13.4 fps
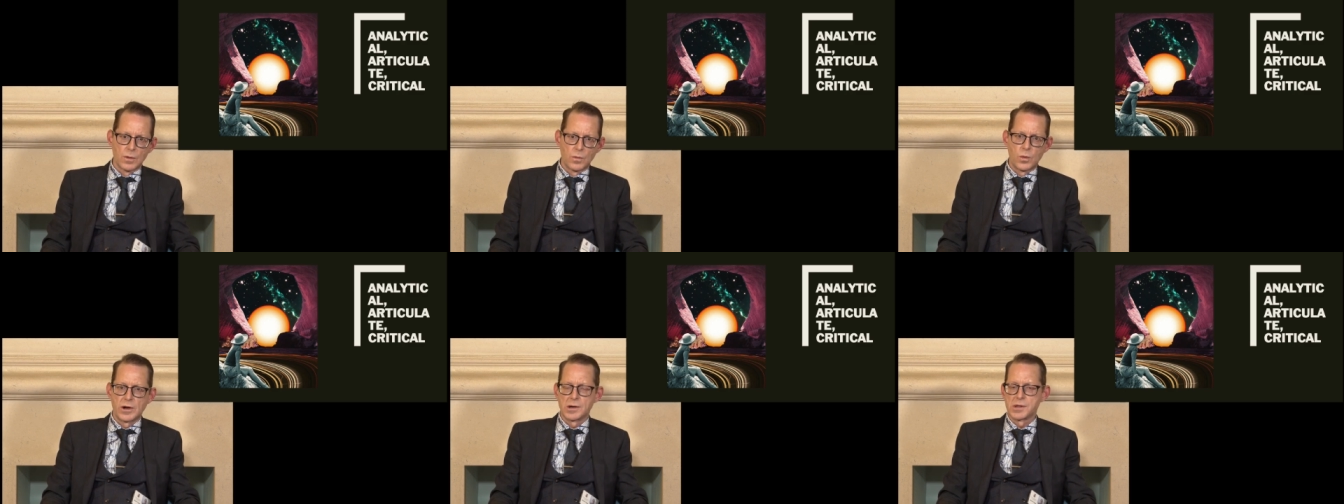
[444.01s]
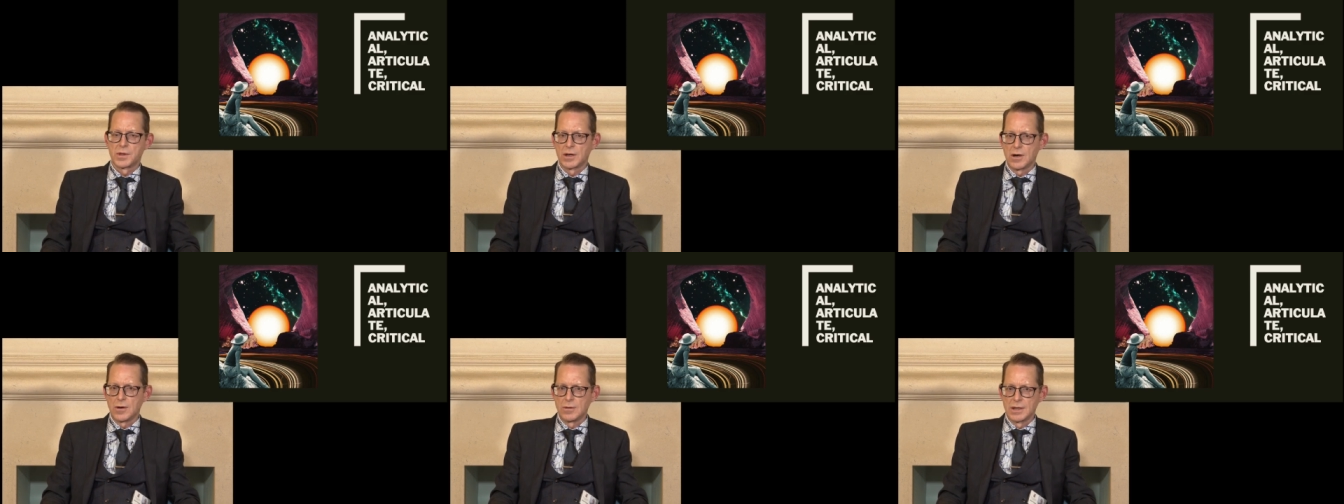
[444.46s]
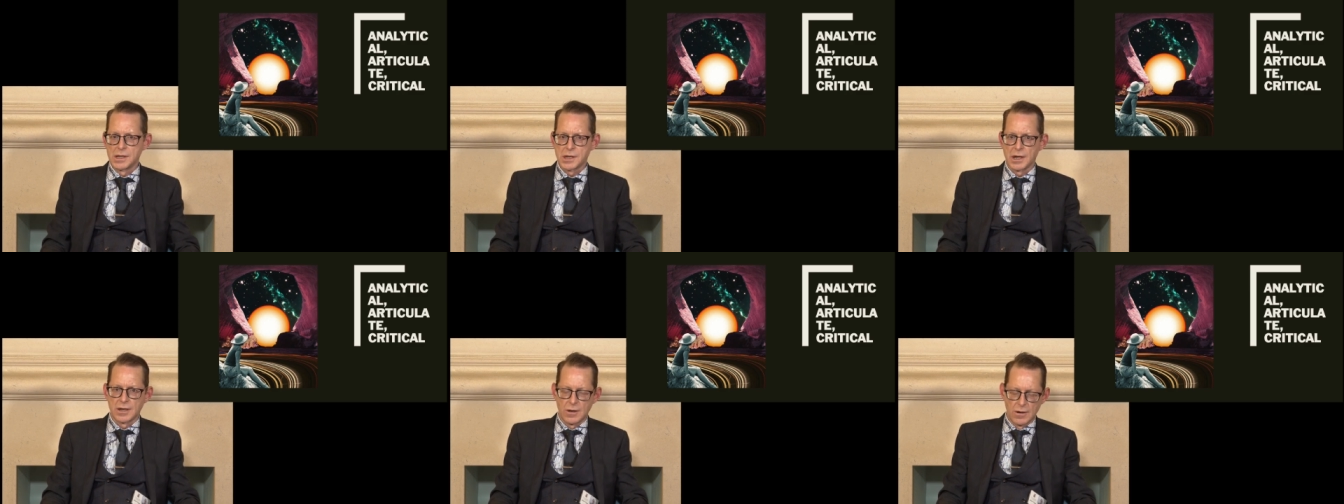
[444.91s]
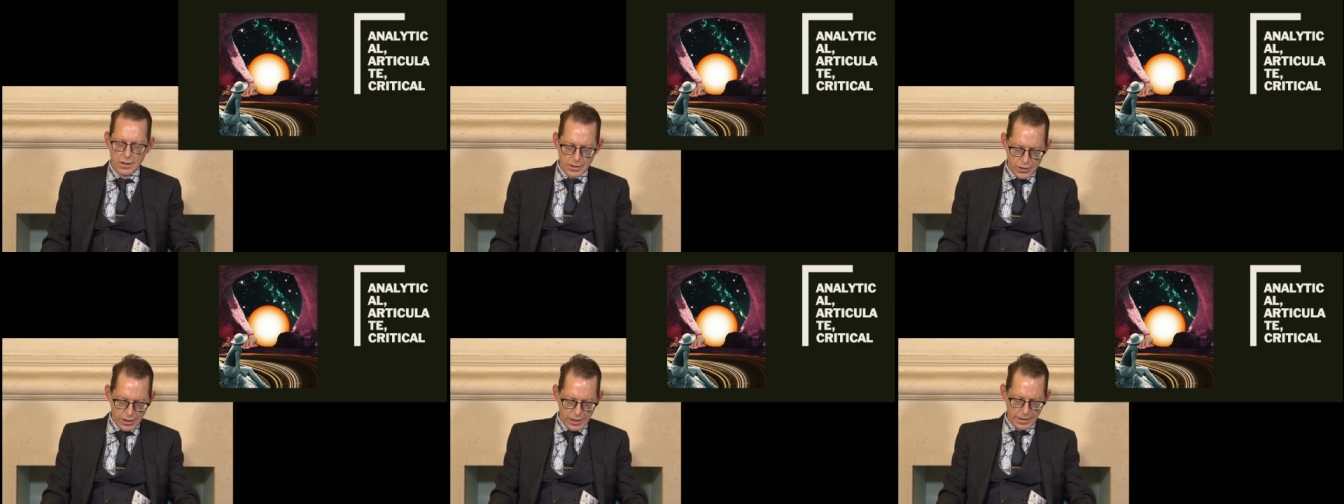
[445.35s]
whereas the goal in
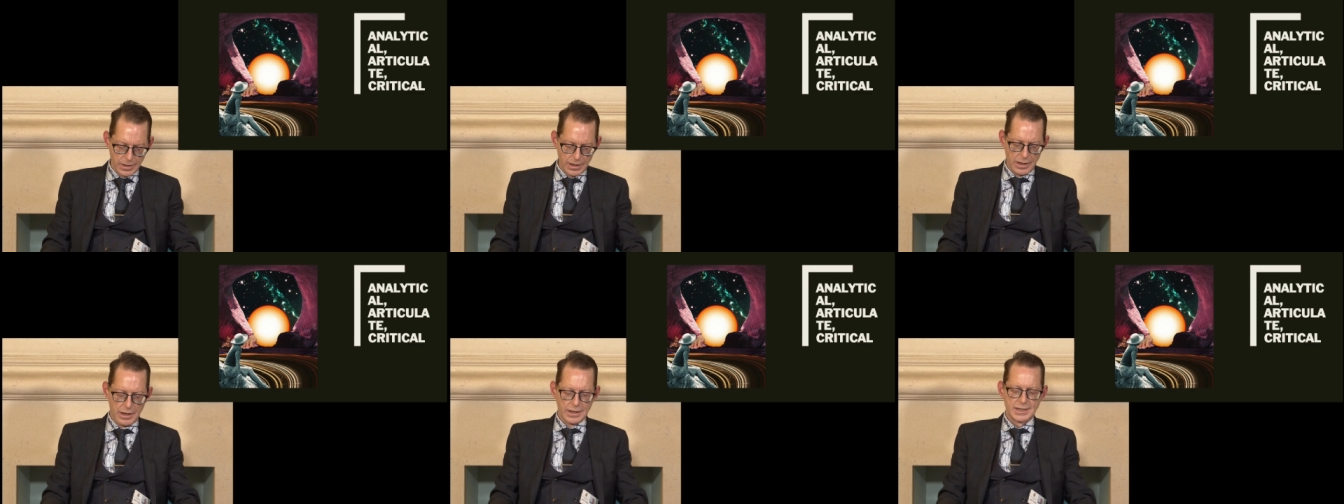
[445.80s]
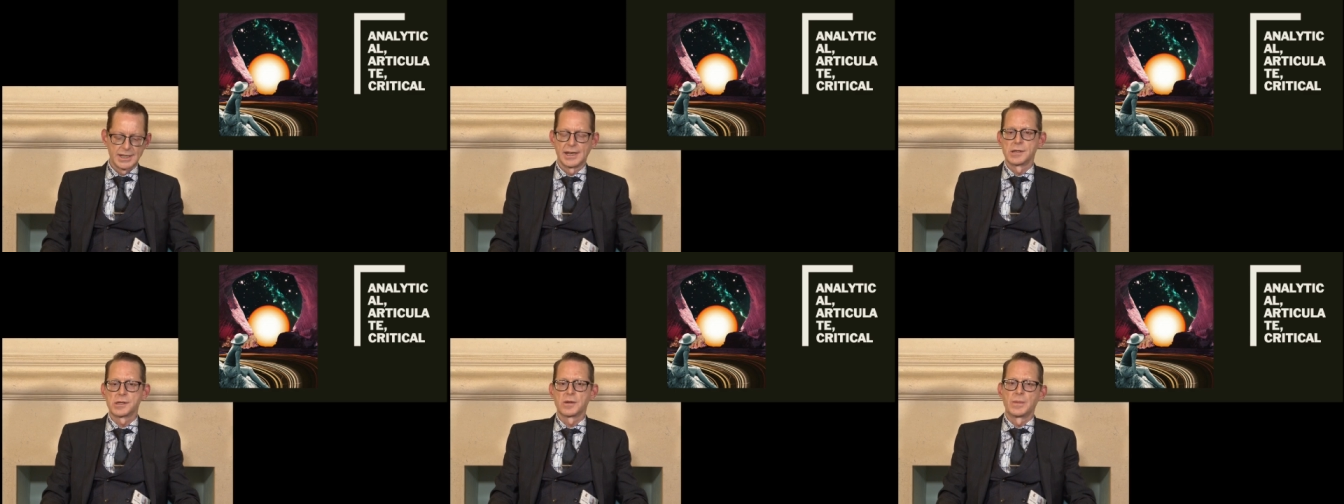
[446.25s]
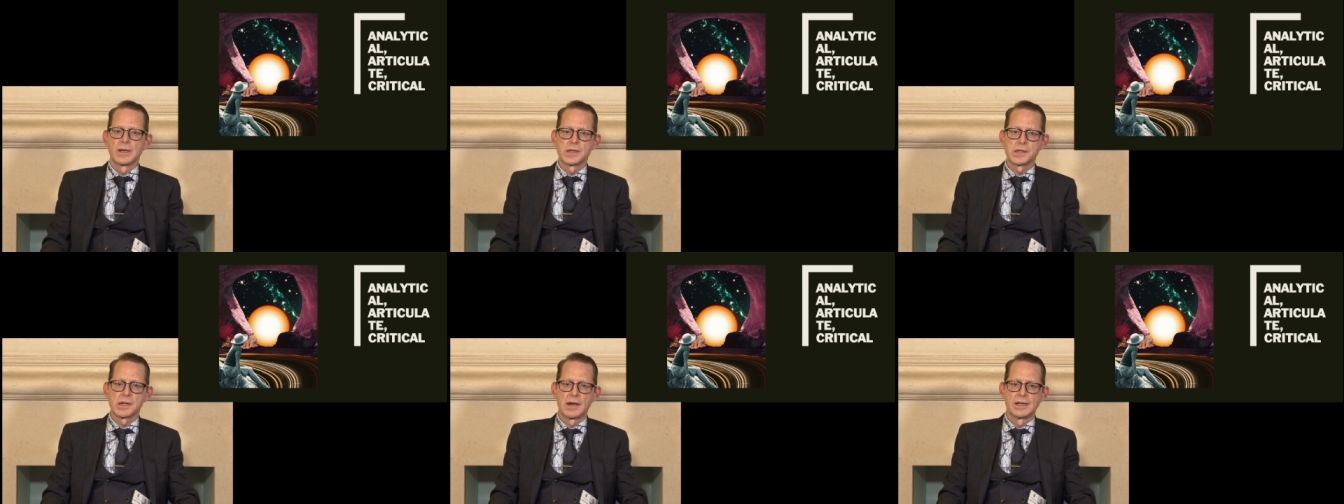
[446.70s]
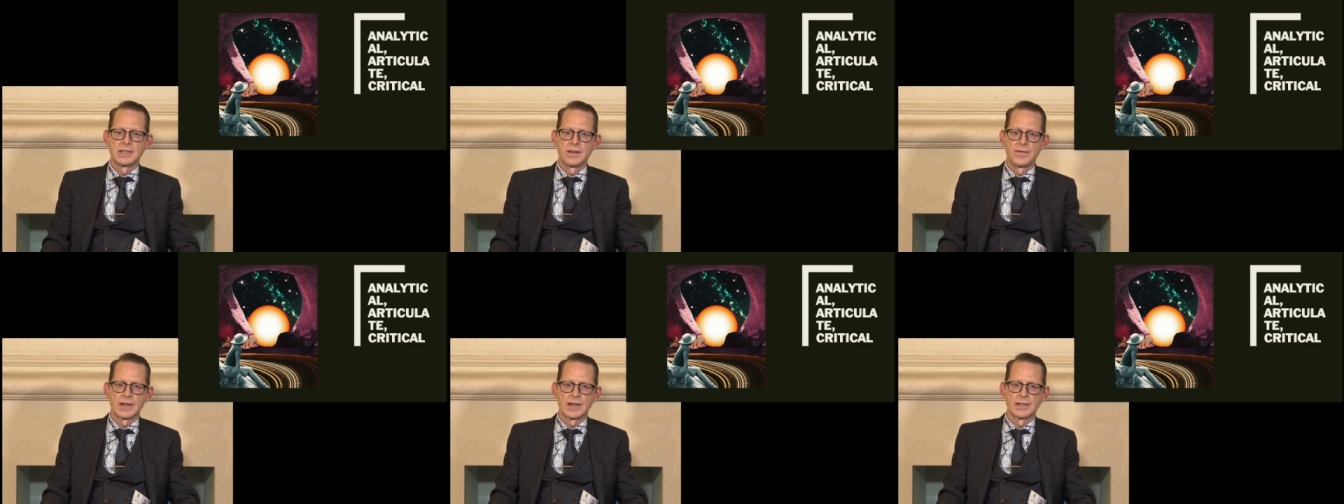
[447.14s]
psychology tends to be a
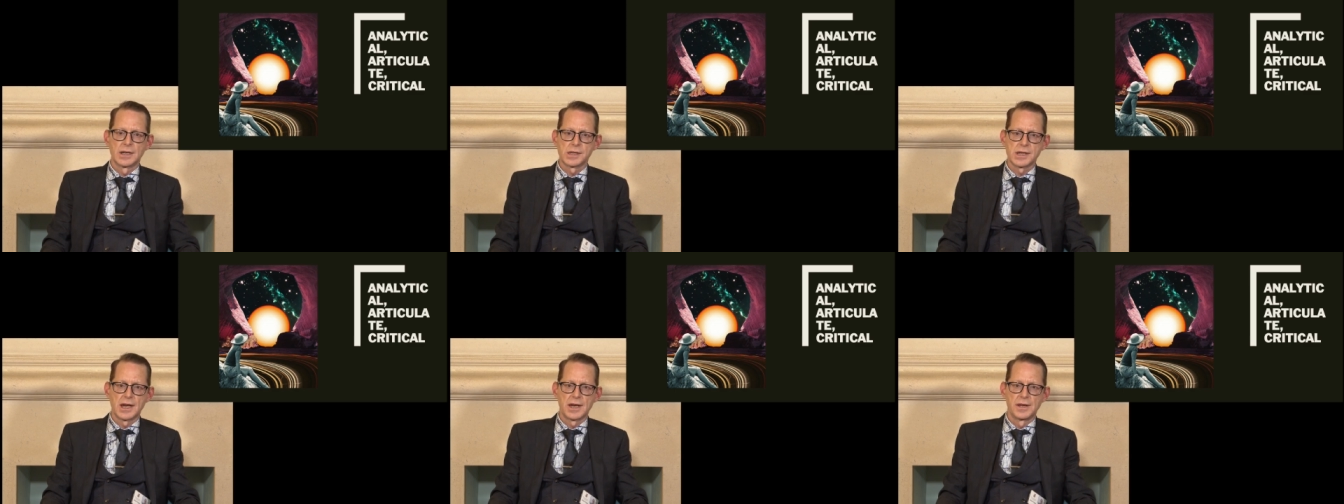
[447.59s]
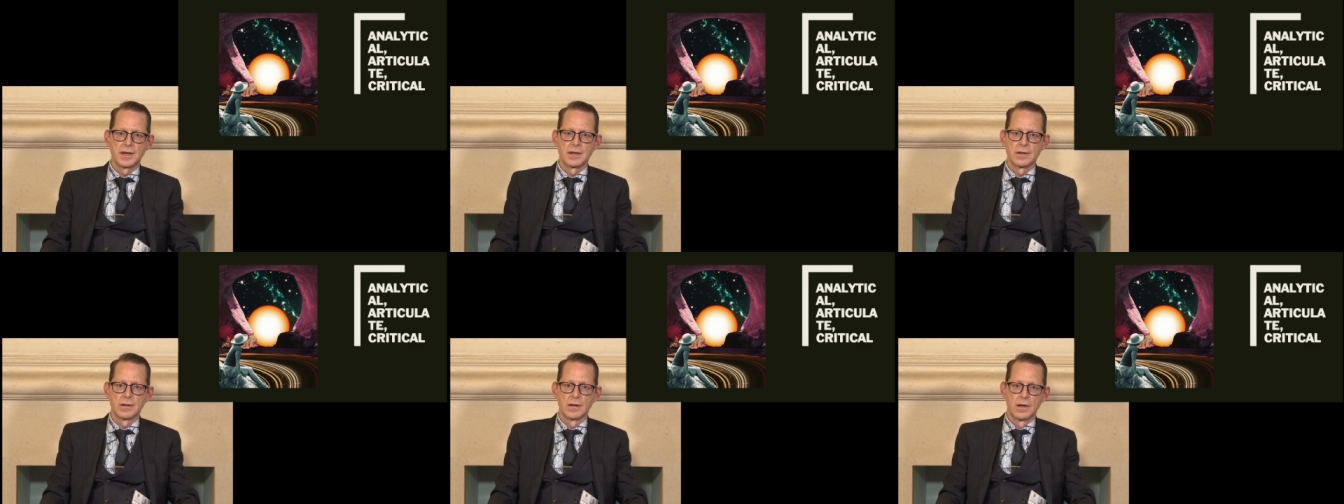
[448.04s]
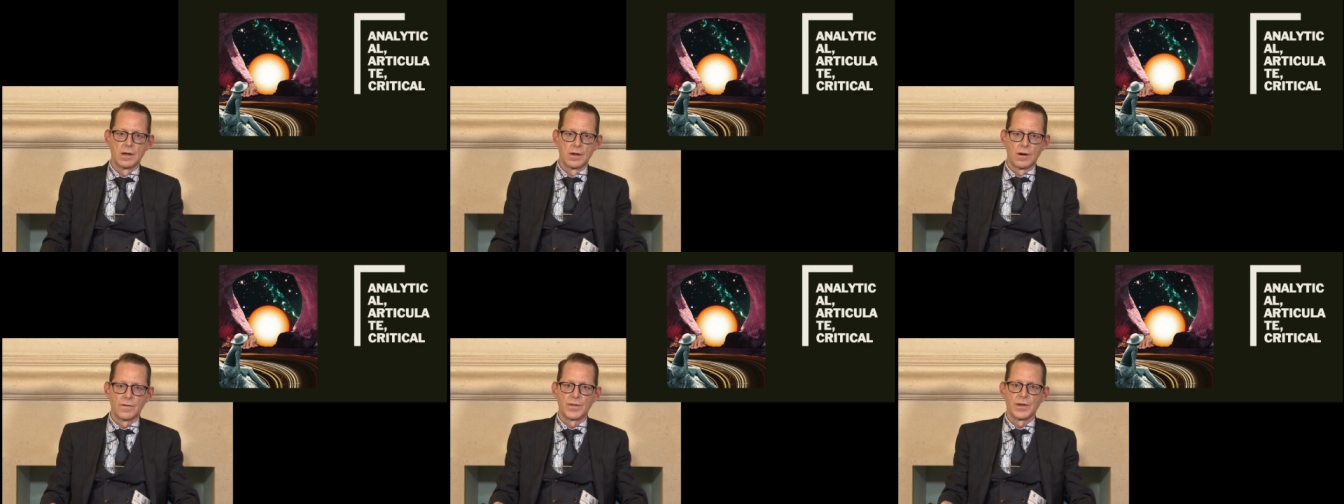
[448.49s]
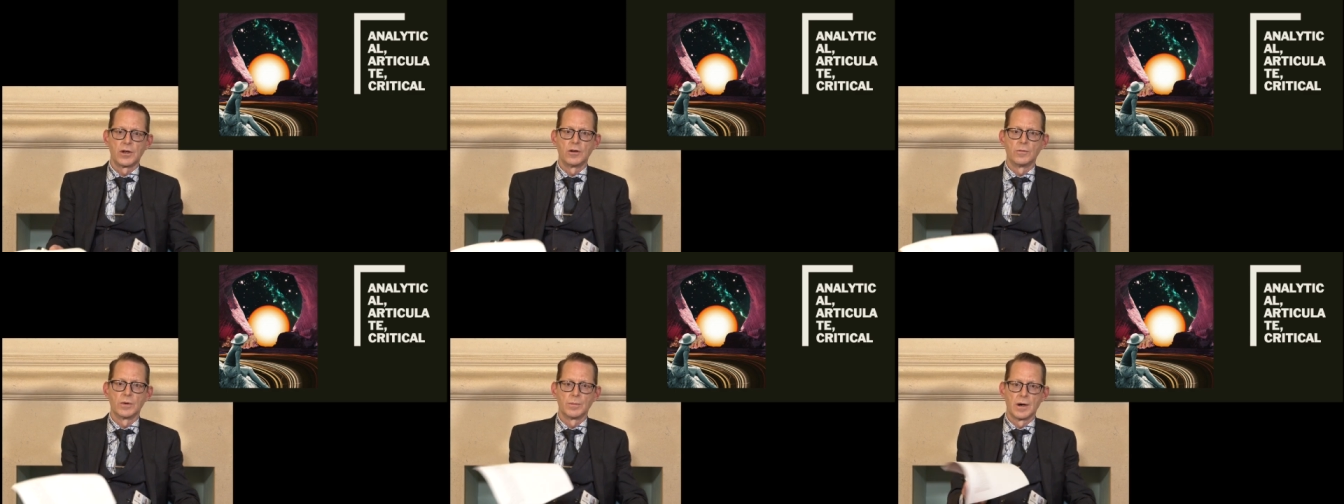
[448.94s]
scientific understanding of the
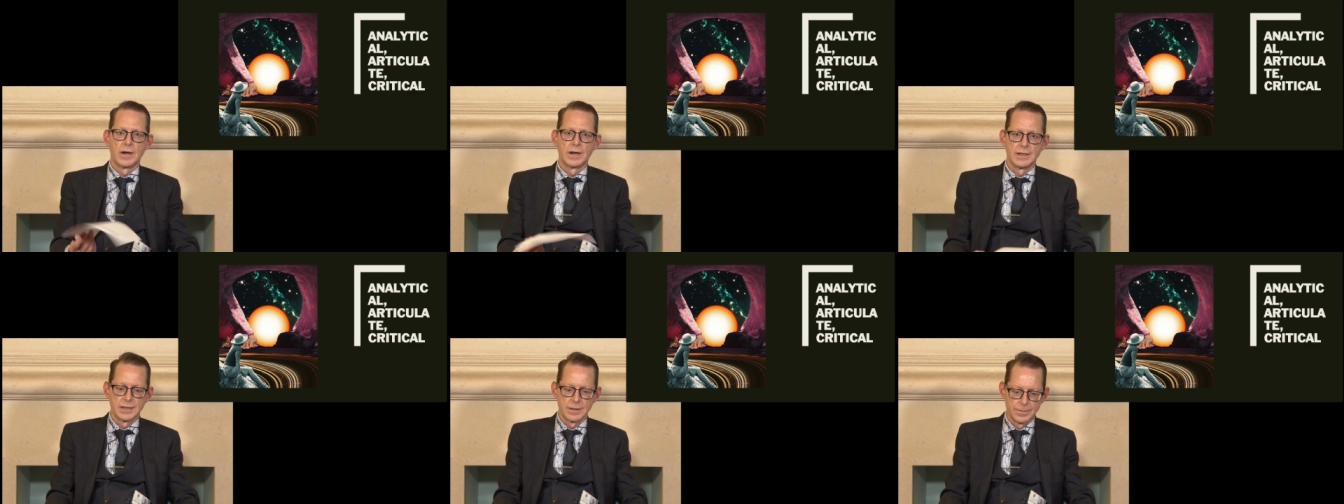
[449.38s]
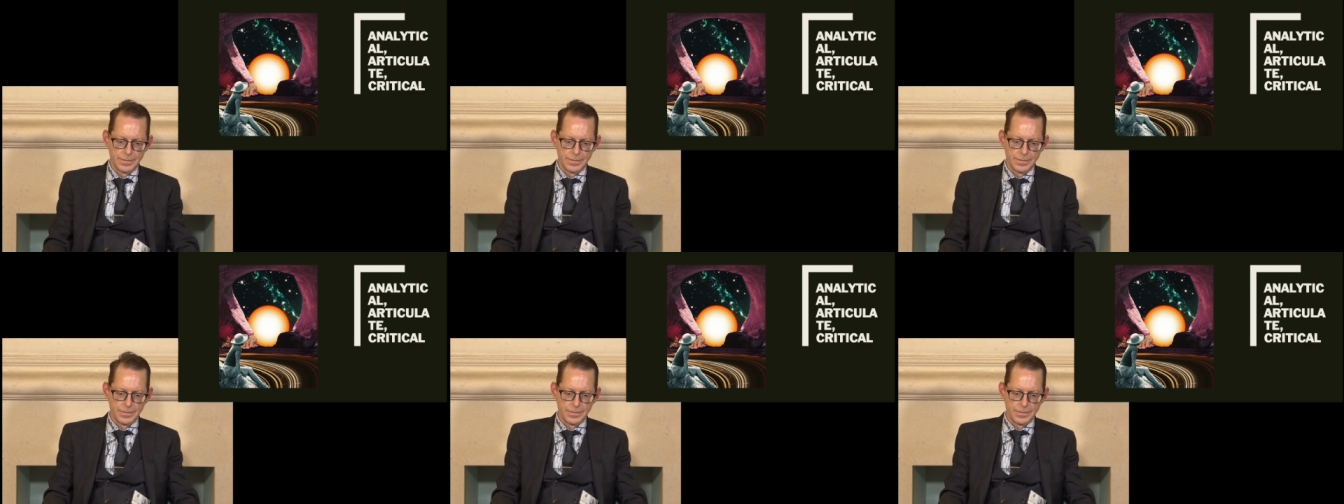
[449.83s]
human mind.